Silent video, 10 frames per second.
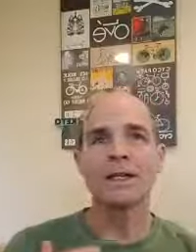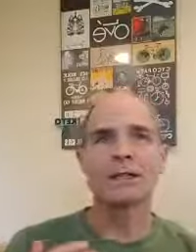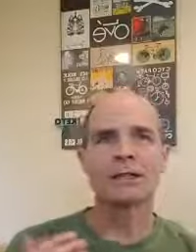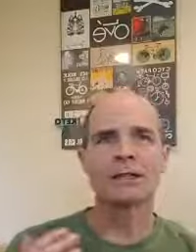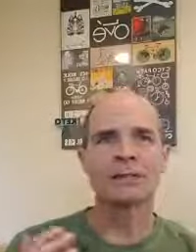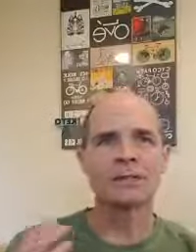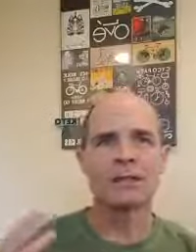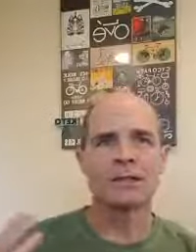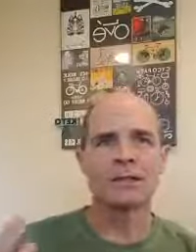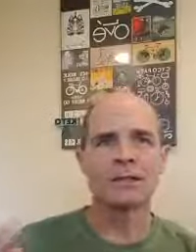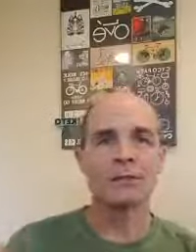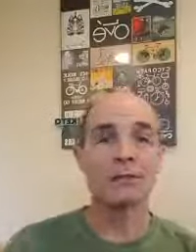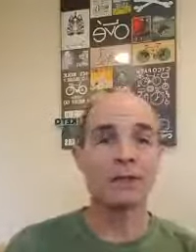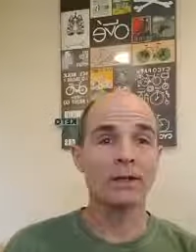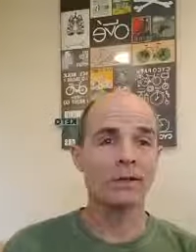there's a
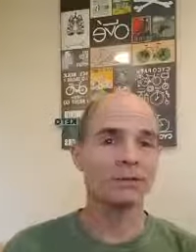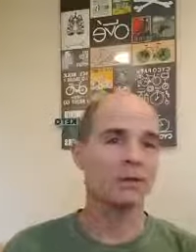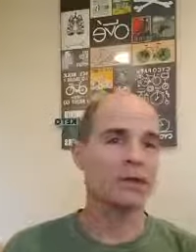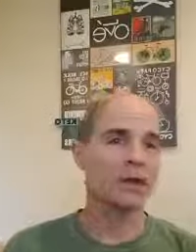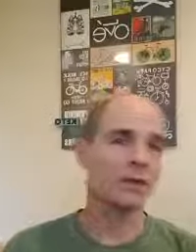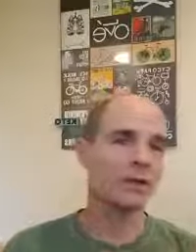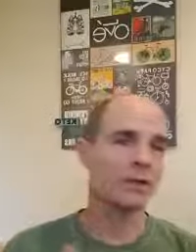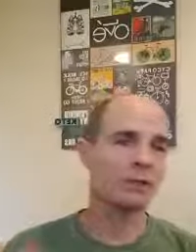place for a lot of those,